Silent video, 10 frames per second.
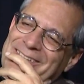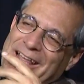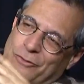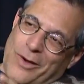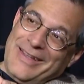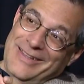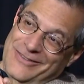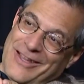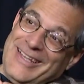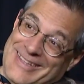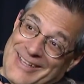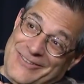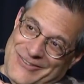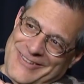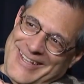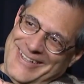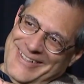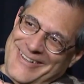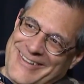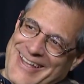that's why he likes doing that. You
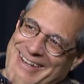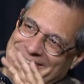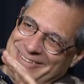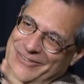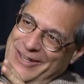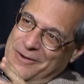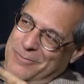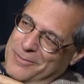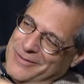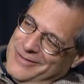know that he's doing that on purpose.